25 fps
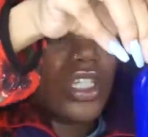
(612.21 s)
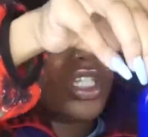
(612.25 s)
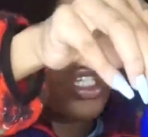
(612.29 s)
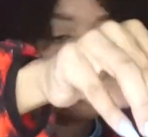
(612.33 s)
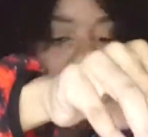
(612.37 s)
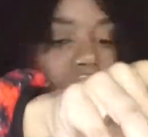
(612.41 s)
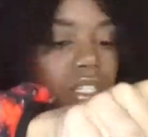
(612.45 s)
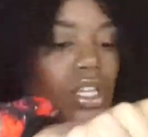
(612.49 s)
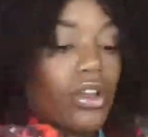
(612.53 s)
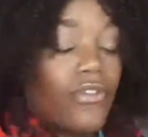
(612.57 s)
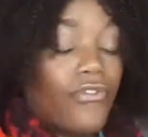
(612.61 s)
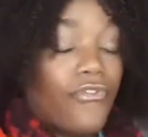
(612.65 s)

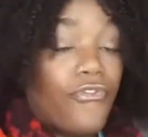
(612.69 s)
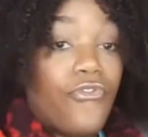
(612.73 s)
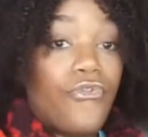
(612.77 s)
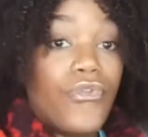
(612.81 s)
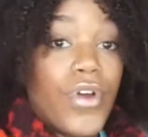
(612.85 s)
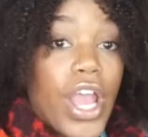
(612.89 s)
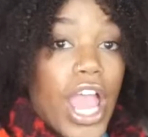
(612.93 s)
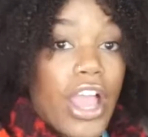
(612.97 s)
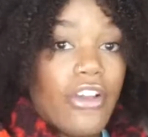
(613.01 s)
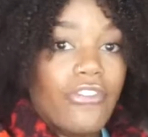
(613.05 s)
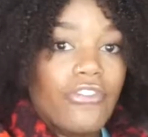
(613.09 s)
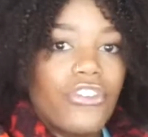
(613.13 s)
this
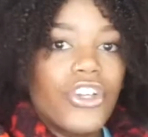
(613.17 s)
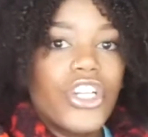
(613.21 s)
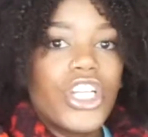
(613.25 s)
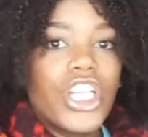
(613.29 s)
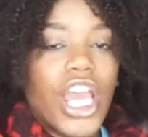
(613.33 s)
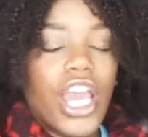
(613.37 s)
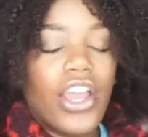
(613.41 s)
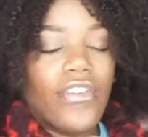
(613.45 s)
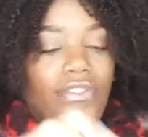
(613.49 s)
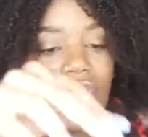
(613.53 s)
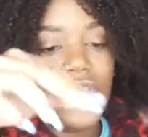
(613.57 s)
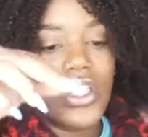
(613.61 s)
every
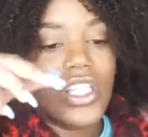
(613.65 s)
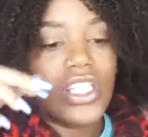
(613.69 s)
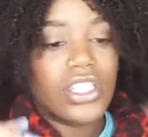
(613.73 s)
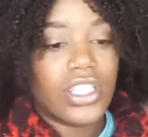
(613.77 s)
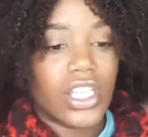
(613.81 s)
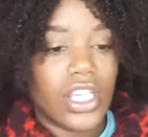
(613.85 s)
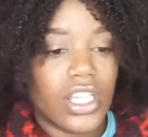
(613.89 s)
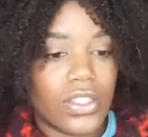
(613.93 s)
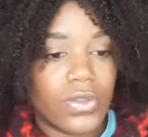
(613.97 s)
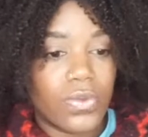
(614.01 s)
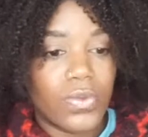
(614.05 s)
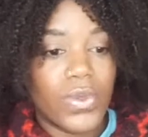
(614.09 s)
day for the
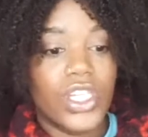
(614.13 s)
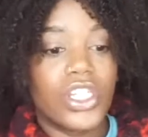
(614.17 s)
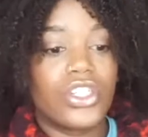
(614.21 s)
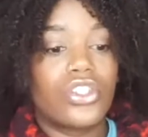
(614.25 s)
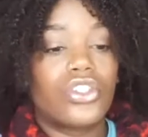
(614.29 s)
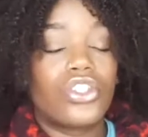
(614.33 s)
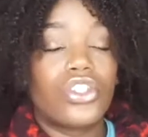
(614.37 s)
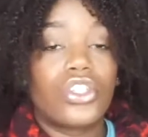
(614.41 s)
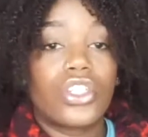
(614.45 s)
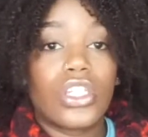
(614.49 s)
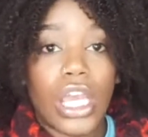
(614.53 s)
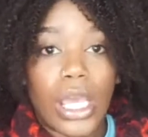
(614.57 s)
6
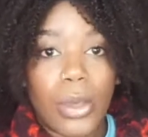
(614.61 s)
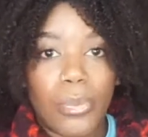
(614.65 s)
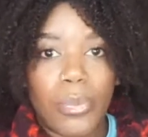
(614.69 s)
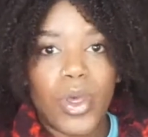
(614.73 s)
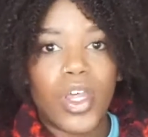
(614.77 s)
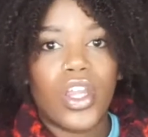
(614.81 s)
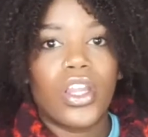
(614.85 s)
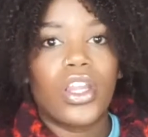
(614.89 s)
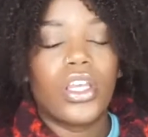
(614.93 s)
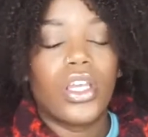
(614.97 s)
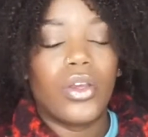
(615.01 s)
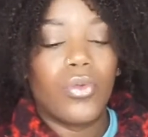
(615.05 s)
weeks, just keep
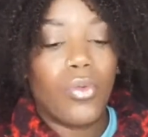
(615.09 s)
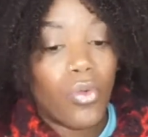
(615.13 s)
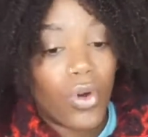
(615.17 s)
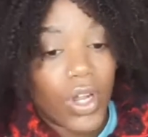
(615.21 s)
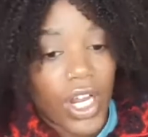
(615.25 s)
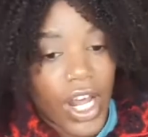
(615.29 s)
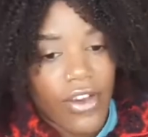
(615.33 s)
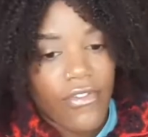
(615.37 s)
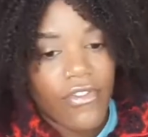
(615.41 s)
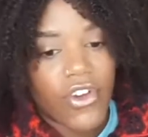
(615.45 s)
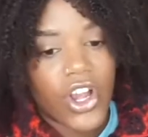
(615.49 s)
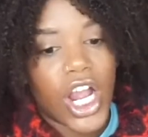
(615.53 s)
it clean,
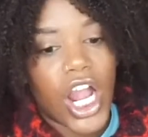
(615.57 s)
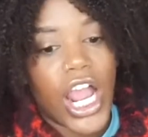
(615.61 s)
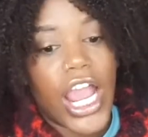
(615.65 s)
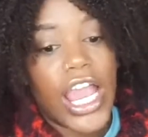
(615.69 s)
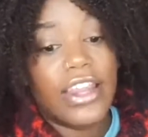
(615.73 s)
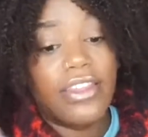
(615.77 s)
whatever.